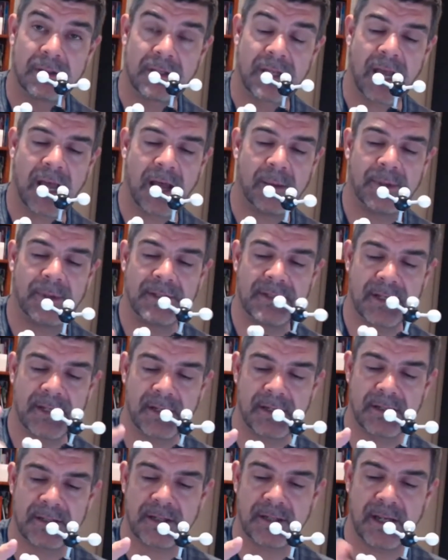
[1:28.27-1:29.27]
carbons,
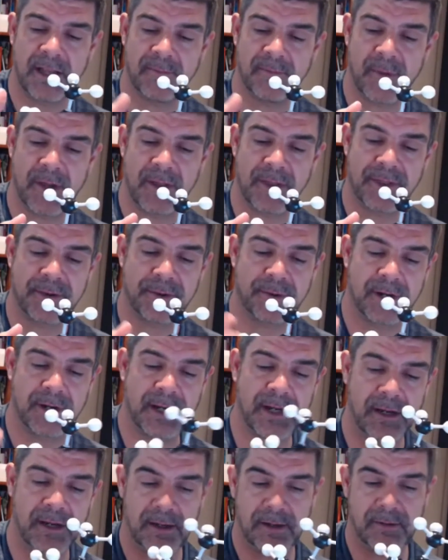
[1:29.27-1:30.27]
and I still have my
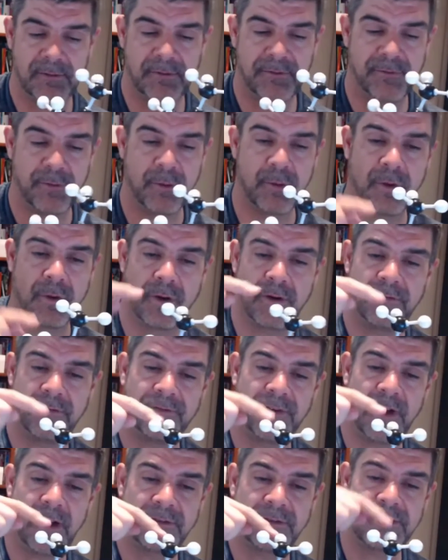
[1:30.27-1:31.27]
three, four,
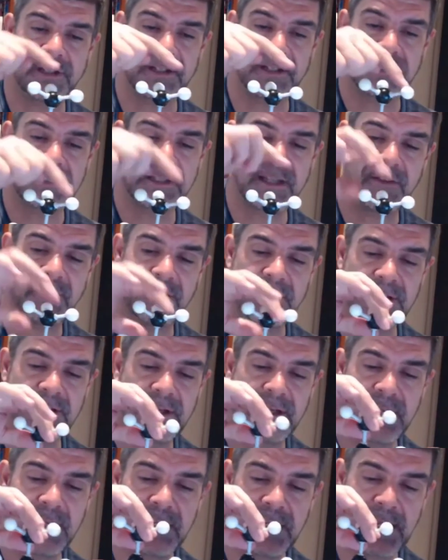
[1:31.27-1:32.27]
five, six,
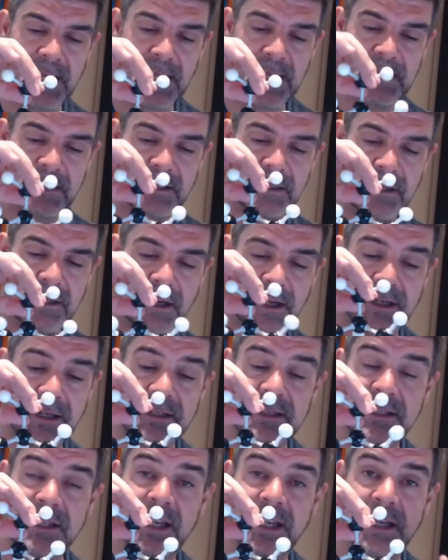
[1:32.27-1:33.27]
seven, eight,
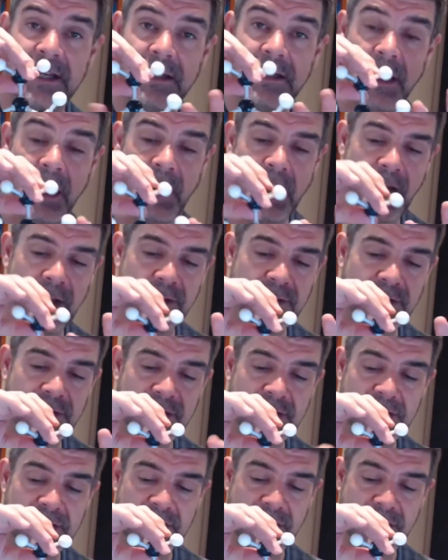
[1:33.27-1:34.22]
nine, ten hydrogens.